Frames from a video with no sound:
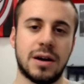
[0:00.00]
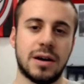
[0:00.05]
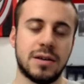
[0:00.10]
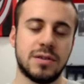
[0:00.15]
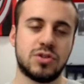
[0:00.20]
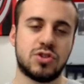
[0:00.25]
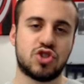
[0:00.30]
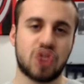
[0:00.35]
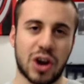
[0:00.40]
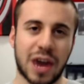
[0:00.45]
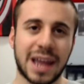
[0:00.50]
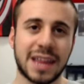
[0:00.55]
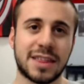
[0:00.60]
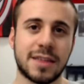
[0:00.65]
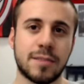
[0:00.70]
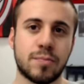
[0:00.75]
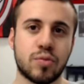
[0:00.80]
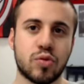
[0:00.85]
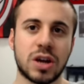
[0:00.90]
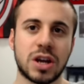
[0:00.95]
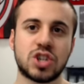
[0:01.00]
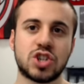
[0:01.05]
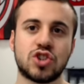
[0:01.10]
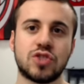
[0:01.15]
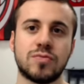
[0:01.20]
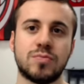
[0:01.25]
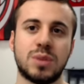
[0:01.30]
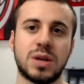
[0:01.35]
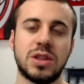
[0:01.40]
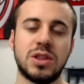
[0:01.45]
trying to
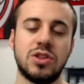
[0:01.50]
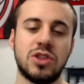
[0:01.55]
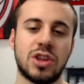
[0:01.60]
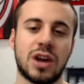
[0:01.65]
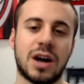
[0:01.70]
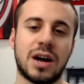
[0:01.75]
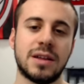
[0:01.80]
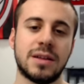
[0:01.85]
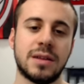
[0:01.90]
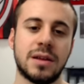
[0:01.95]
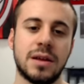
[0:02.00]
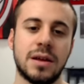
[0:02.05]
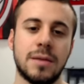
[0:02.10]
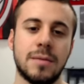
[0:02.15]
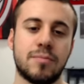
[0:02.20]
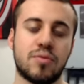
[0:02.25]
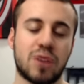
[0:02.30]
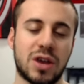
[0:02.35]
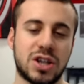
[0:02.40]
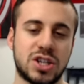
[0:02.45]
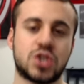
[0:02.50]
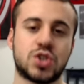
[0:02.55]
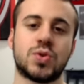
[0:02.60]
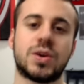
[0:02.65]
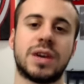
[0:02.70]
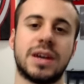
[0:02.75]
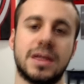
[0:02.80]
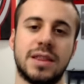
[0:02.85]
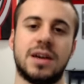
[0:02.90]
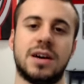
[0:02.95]
pressure, but not
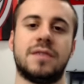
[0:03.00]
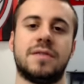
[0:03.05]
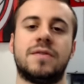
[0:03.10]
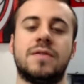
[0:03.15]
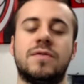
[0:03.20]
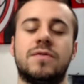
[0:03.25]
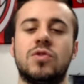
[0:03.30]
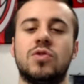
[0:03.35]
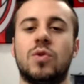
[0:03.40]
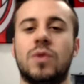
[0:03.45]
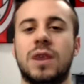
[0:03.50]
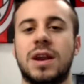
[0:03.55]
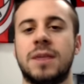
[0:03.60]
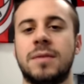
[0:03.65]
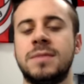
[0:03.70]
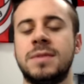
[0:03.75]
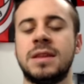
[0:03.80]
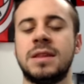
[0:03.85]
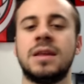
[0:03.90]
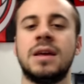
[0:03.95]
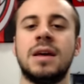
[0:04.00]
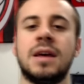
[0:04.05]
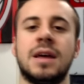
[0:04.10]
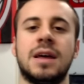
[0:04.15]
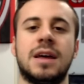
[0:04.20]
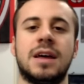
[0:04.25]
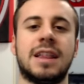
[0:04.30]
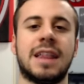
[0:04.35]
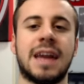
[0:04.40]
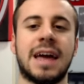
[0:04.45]
pressuring enough, if you know what I mean.
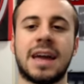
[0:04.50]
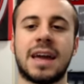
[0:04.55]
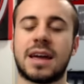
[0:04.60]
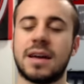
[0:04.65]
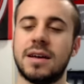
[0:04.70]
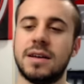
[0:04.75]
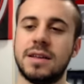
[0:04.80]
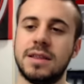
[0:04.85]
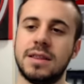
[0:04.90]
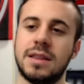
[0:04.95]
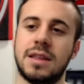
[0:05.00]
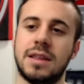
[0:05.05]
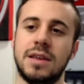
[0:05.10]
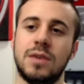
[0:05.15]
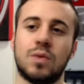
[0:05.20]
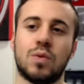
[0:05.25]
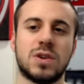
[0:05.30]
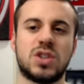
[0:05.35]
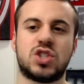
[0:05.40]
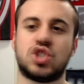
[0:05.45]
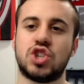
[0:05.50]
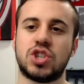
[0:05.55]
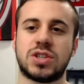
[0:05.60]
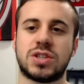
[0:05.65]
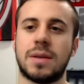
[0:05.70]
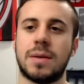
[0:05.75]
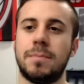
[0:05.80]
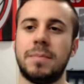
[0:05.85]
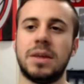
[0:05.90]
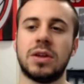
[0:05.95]
Like, he was
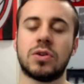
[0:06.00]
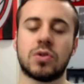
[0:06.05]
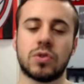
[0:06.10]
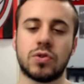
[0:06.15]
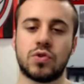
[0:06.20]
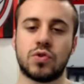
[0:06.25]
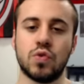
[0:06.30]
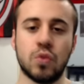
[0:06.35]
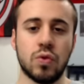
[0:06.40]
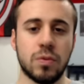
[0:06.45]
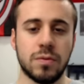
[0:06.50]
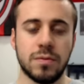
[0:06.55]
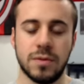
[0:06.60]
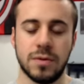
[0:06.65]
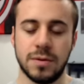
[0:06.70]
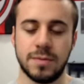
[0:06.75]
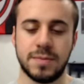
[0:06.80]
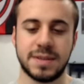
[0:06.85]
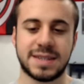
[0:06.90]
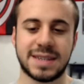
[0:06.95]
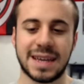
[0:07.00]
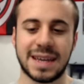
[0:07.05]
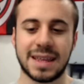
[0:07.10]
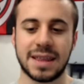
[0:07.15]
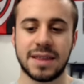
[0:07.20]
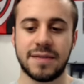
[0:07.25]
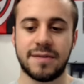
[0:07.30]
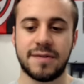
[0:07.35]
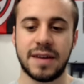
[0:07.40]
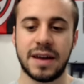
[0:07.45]
just a meter or two beside the
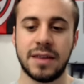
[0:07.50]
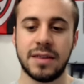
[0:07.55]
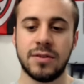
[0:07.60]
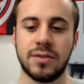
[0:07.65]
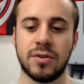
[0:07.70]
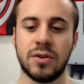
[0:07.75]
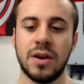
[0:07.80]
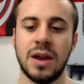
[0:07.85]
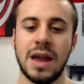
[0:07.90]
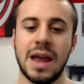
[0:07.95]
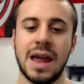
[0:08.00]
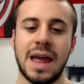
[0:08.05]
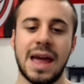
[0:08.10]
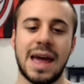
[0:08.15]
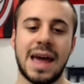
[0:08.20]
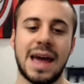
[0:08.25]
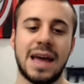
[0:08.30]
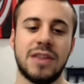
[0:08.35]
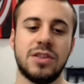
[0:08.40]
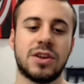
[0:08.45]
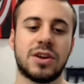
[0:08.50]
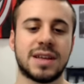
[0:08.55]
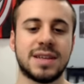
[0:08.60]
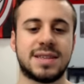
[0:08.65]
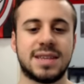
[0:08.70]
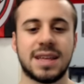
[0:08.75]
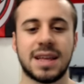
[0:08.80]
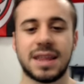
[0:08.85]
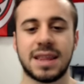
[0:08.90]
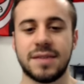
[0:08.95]
defender, and you could
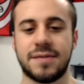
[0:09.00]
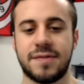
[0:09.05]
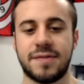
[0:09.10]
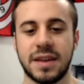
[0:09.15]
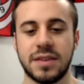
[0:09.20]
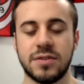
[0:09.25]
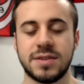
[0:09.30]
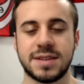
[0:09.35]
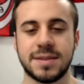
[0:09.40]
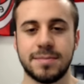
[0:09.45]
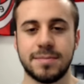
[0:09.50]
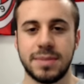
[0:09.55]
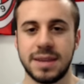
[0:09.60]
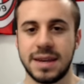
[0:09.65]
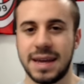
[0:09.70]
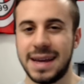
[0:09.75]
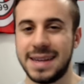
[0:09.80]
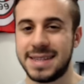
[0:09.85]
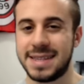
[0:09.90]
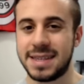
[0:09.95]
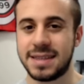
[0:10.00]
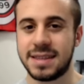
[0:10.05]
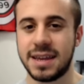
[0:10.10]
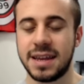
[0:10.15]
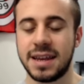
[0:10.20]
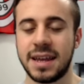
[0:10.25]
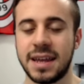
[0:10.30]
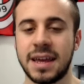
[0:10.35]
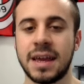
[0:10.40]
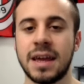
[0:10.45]
see that the defender is a bit
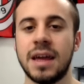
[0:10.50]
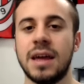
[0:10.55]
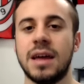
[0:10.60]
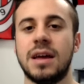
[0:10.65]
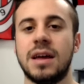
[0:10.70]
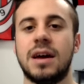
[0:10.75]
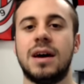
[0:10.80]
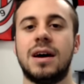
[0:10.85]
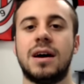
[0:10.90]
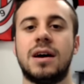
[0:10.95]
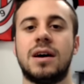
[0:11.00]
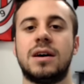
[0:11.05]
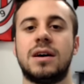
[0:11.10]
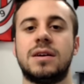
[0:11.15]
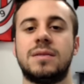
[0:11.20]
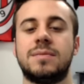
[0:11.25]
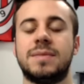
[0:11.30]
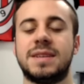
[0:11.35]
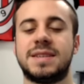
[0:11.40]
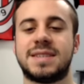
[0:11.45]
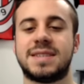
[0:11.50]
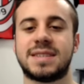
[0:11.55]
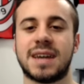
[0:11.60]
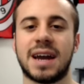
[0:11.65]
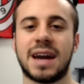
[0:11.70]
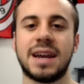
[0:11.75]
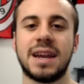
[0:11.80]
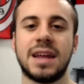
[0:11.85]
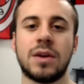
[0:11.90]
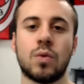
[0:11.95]
hesitating,
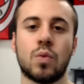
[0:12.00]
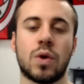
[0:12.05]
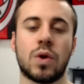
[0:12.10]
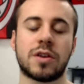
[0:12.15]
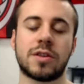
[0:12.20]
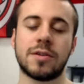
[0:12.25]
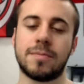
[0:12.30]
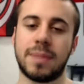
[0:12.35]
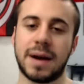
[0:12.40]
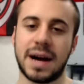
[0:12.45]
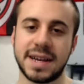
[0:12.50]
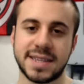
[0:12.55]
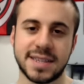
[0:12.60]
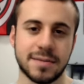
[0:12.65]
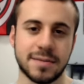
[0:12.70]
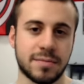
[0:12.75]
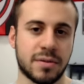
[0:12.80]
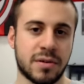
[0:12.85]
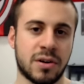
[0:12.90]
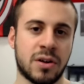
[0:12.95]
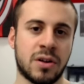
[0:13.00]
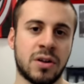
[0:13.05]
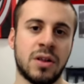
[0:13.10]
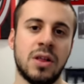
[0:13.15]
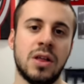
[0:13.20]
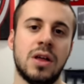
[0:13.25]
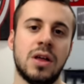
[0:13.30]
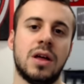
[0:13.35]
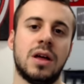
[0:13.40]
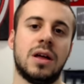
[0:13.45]
deciding where to pass the
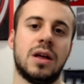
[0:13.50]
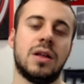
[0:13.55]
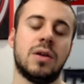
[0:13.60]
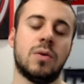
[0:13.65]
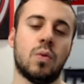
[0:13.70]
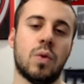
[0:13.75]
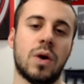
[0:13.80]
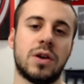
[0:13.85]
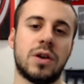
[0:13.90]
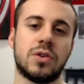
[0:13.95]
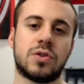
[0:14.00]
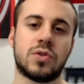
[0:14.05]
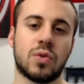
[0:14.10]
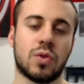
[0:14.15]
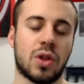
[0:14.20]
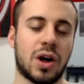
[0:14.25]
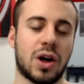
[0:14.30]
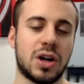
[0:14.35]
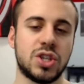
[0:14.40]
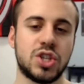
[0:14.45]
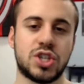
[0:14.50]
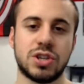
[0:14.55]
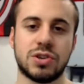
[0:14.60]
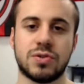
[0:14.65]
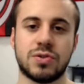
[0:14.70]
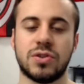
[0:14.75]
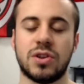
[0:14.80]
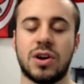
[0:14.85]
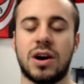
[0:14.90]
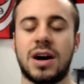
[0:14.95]
ball, whether to launch it
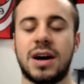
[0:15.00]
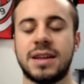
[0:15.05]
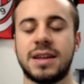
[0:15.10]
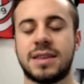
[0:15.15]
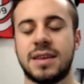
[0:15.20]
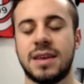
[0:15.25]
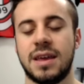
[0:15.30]
or not,